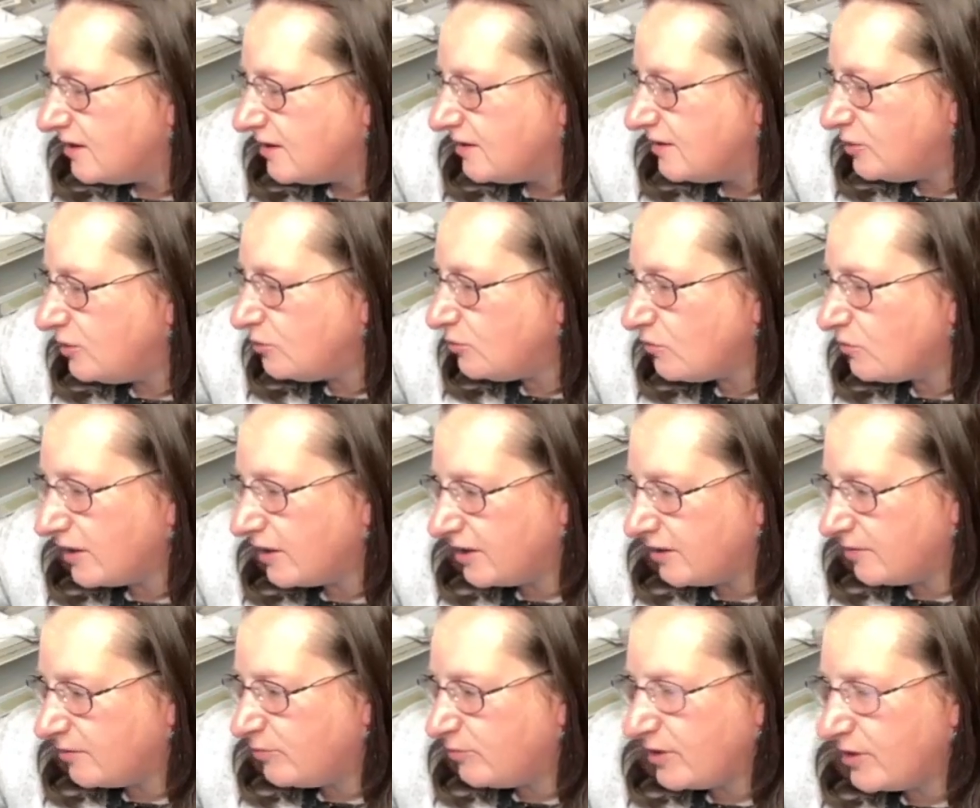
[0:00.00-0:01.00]
You're right.
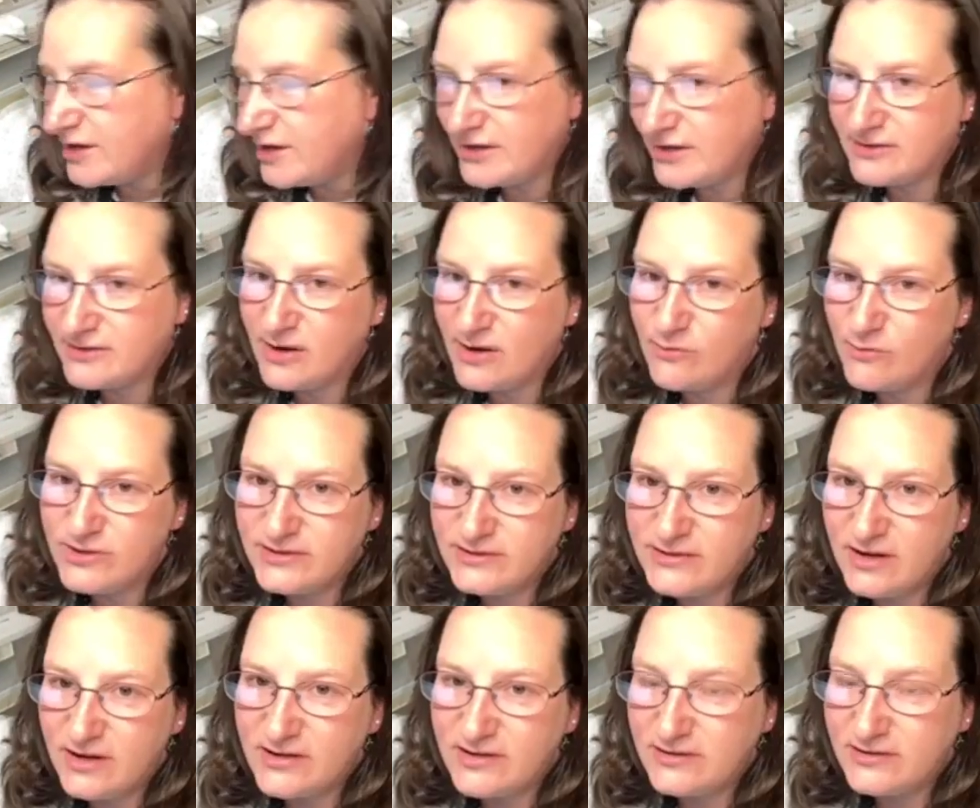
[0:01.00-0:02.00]
A break is always
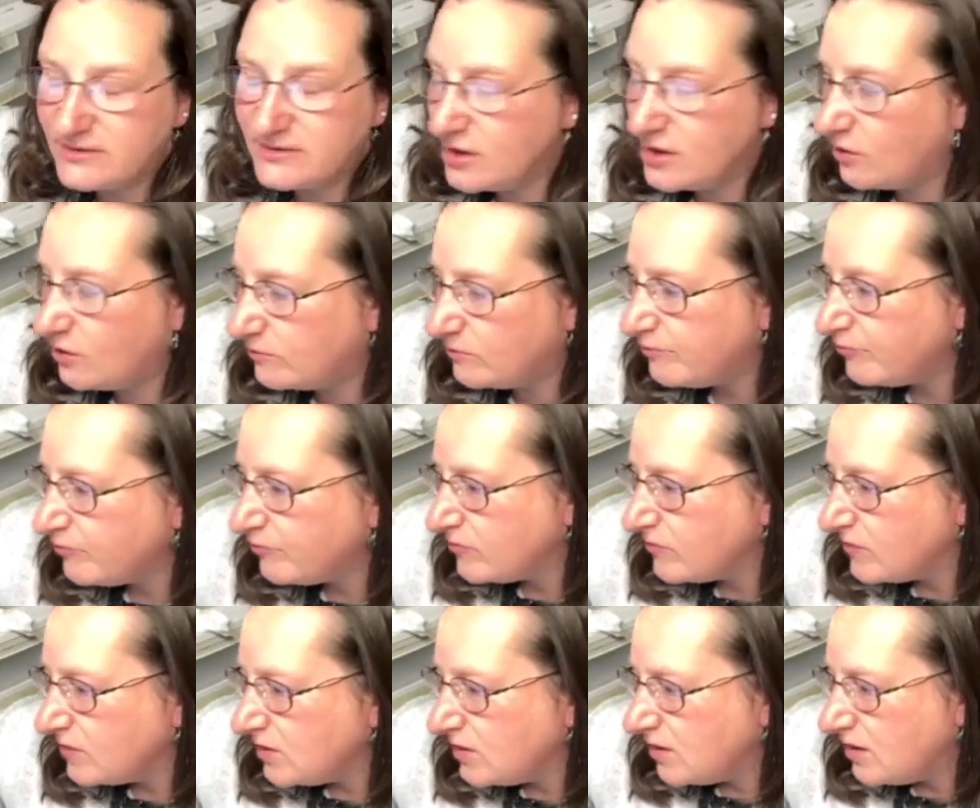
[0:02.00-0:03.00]
nice. So
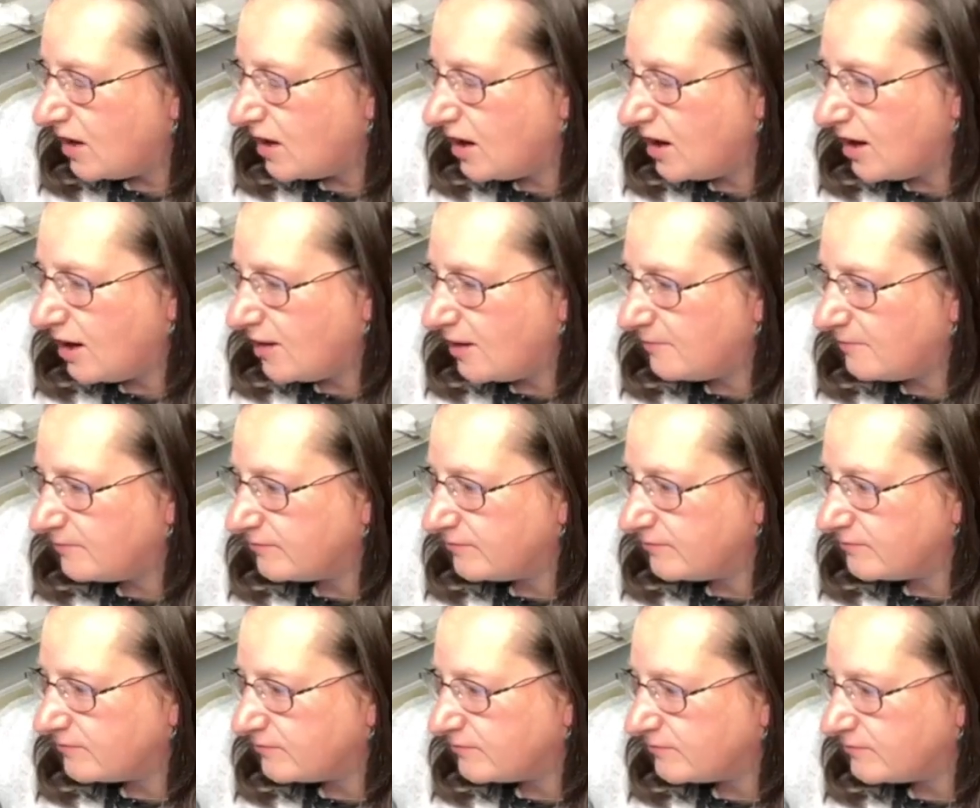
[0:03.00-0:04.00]
um,
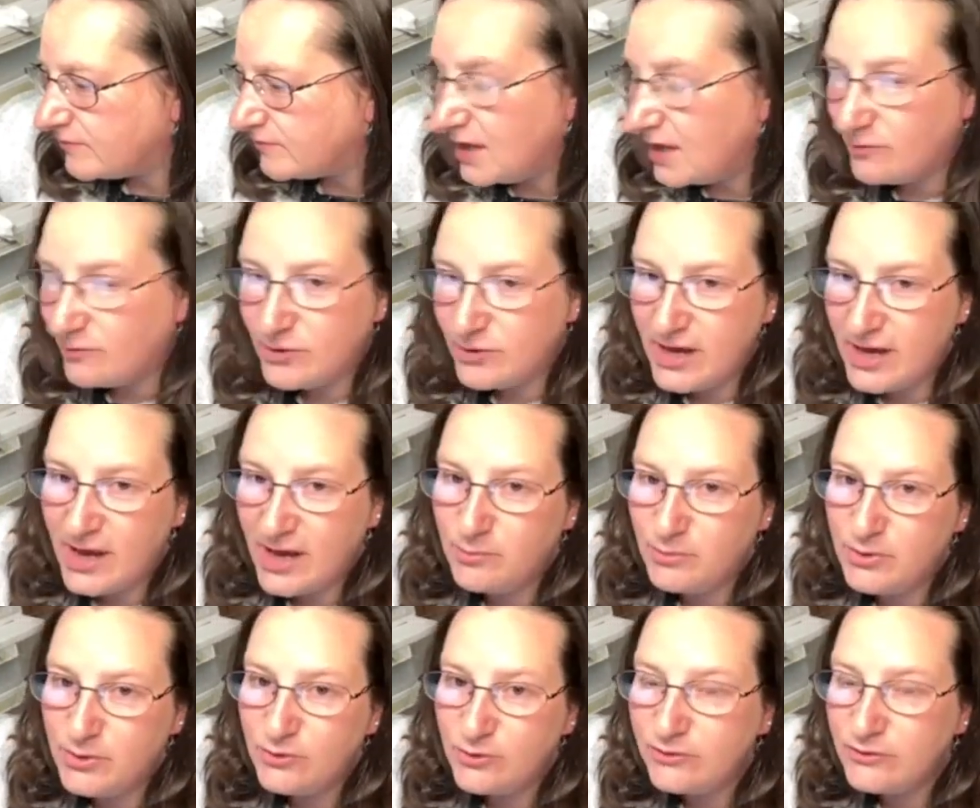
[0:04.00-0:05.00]
and we had
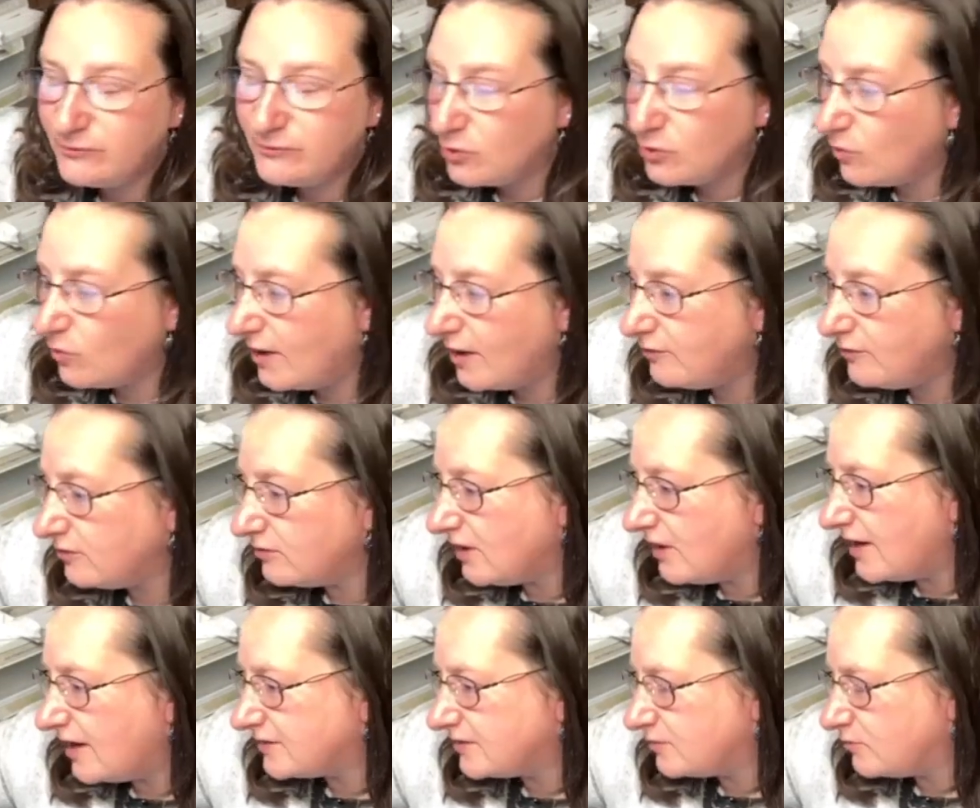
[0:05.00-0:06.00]
beautiful weather
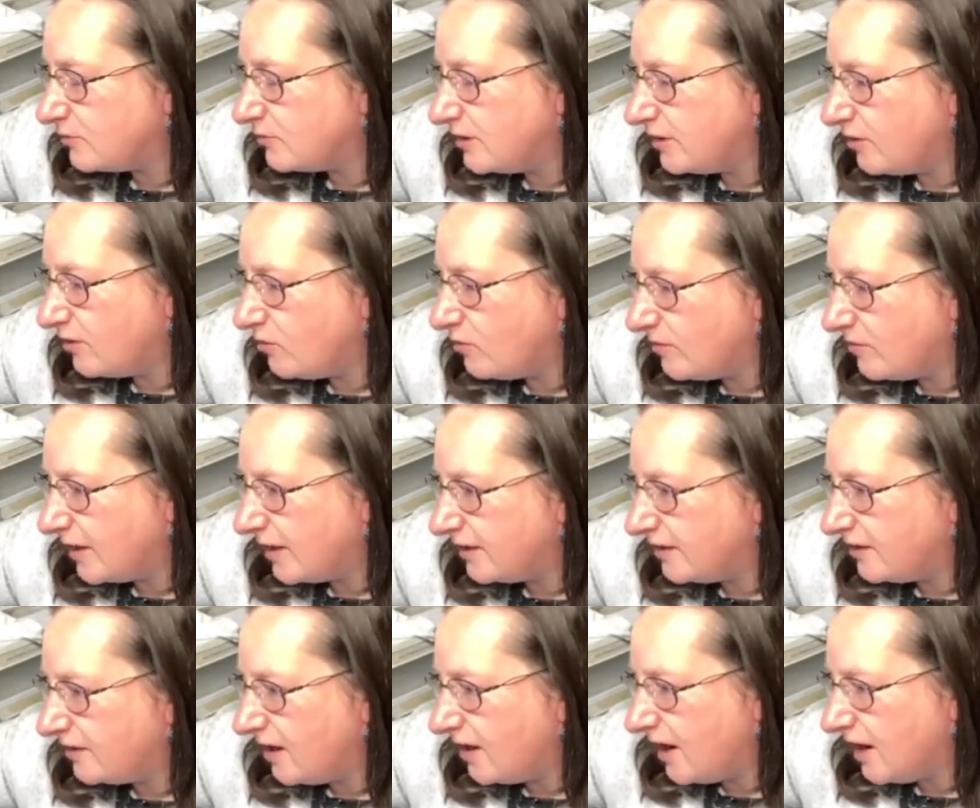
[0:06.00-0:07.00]
last week. Oh my
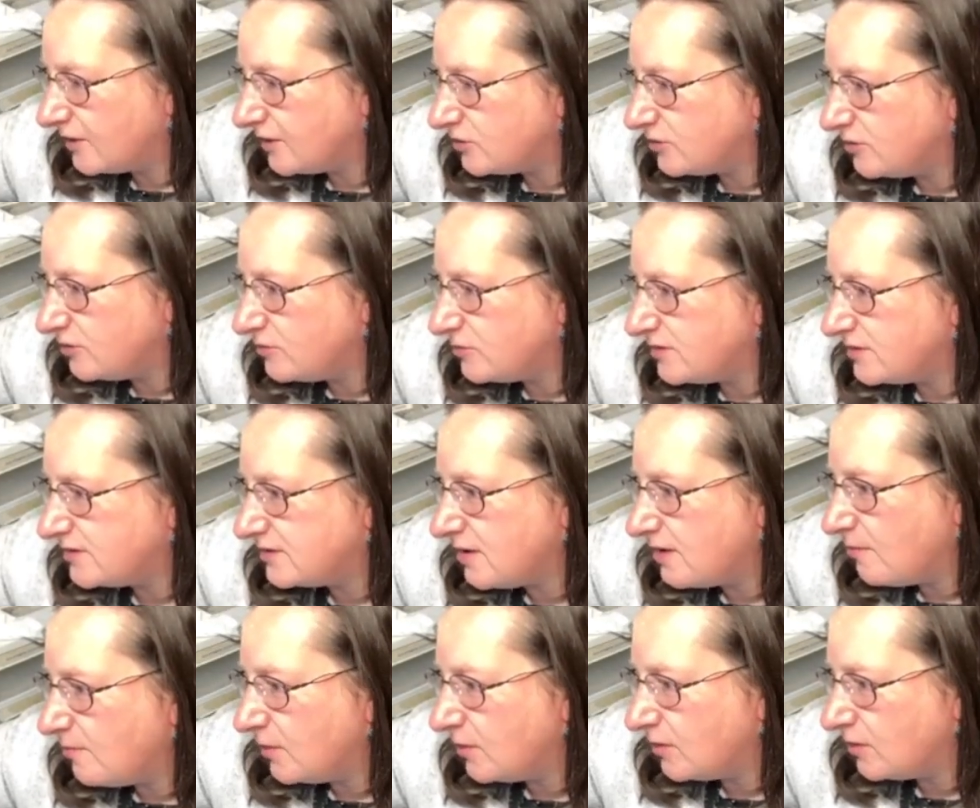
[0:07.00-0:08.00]
gosh, it was summer,